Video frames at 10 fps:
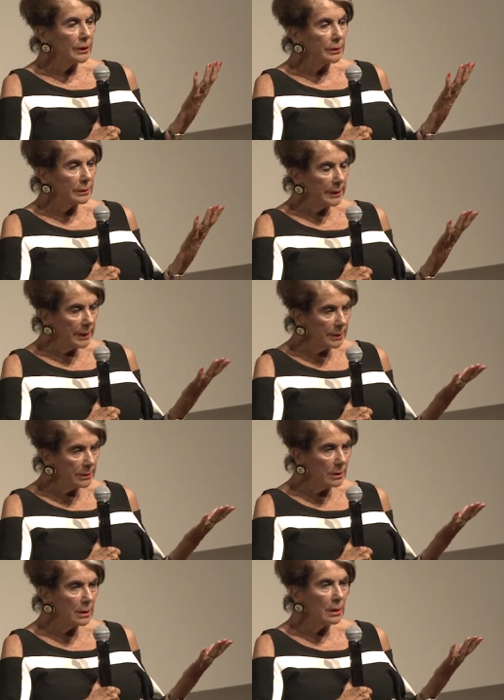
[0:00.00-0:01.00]

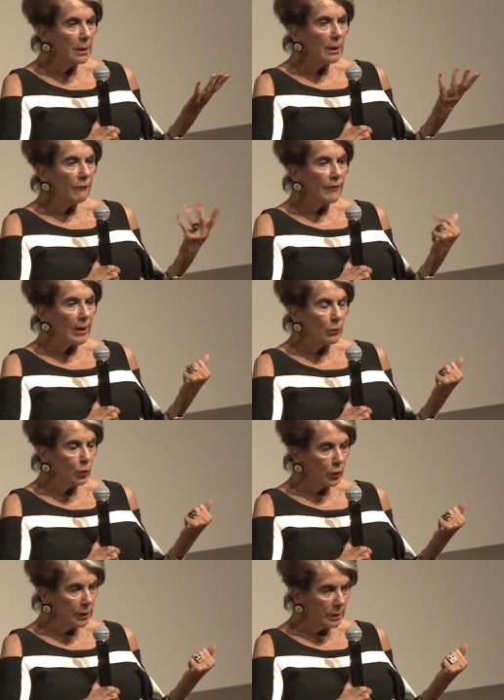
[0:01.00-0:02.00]
again, found
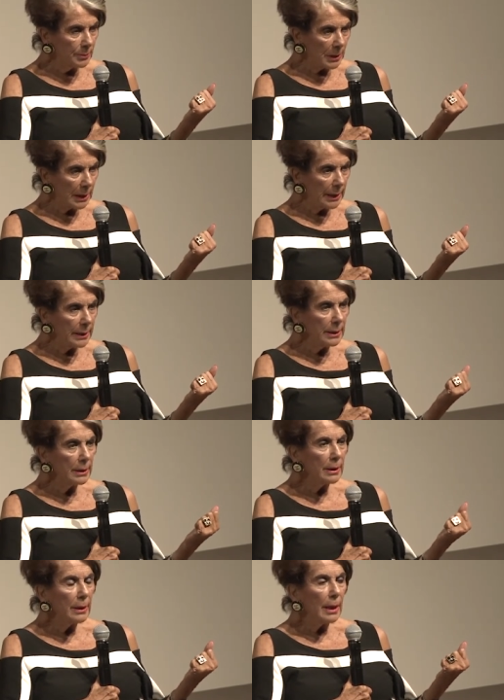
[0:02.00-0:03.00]
work in a play,
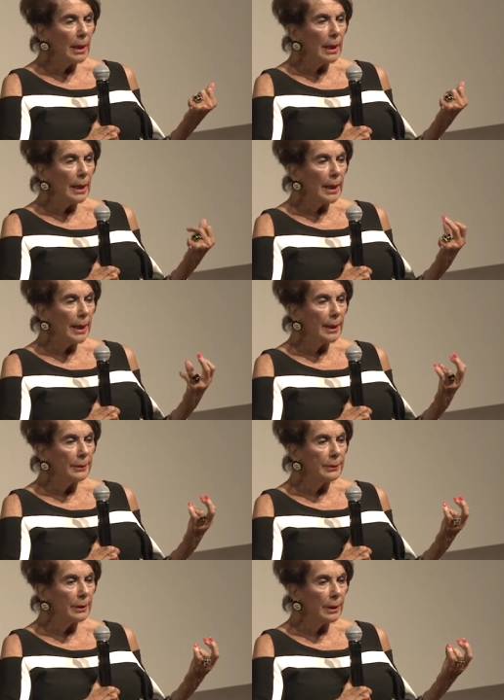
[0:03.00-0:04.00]

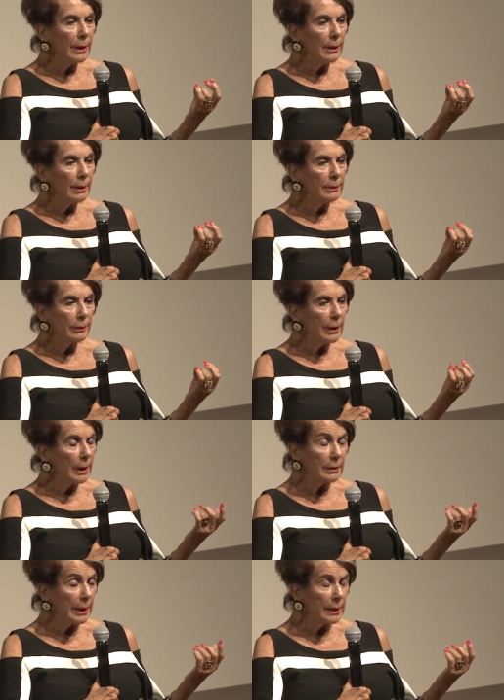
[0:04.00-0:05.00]
and
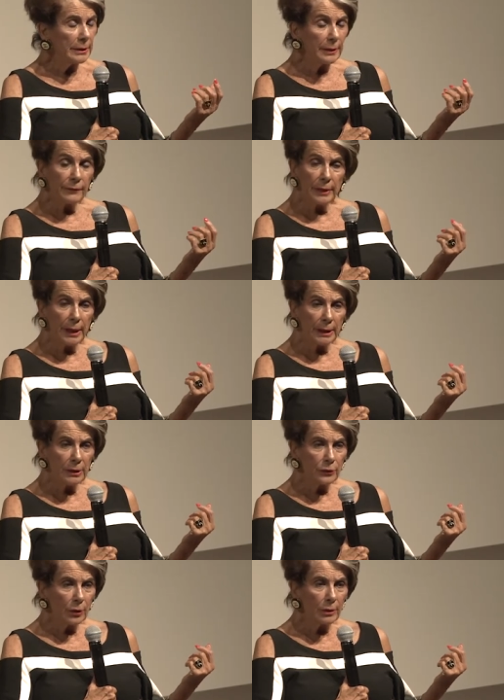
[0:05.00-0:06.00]
hadn't given any
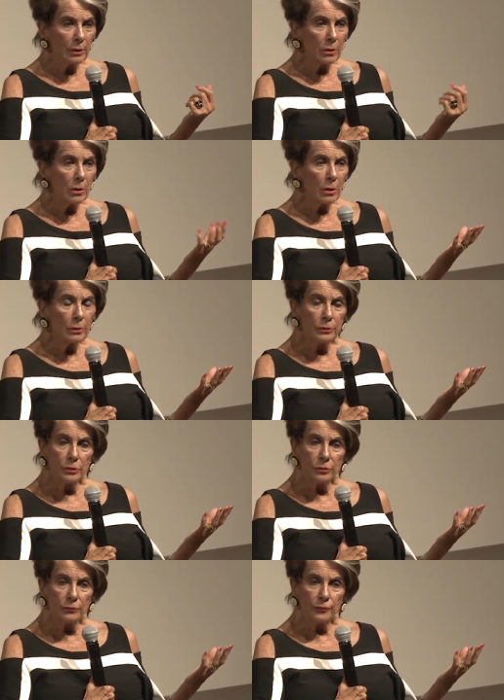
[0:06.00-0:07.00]
thought at all
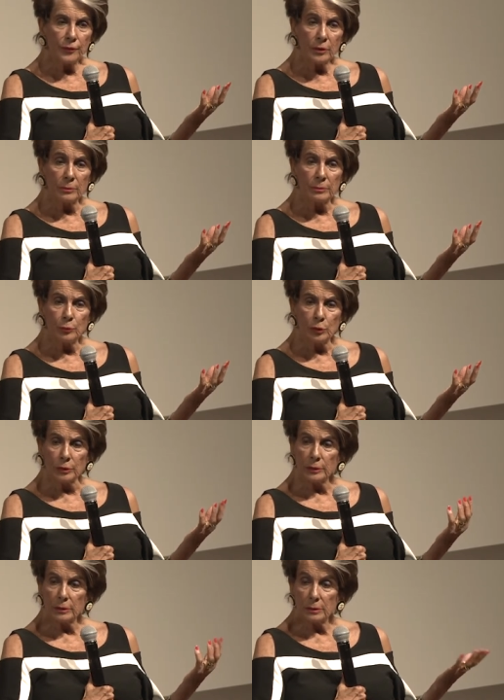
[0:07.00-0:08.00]
to film work.
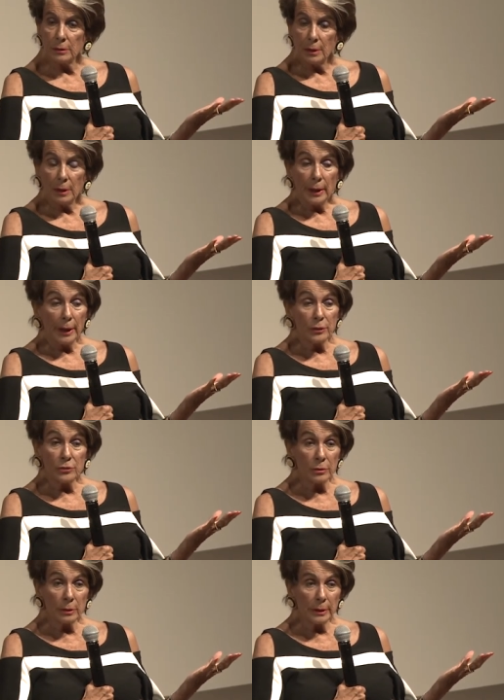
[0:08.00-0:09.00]
And
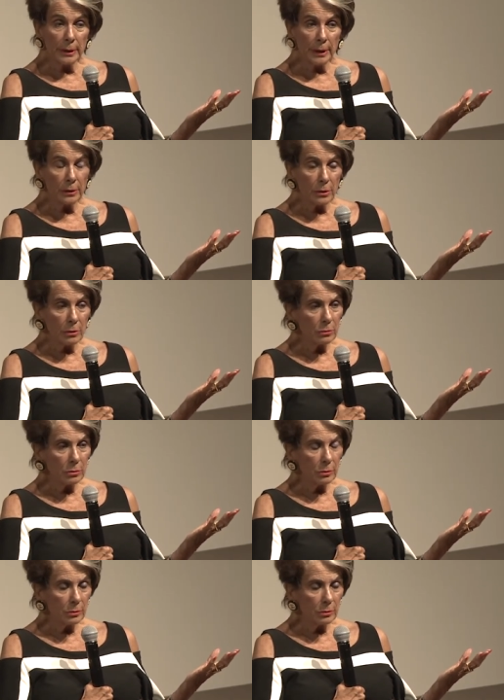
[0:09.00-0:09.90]
certainly it had no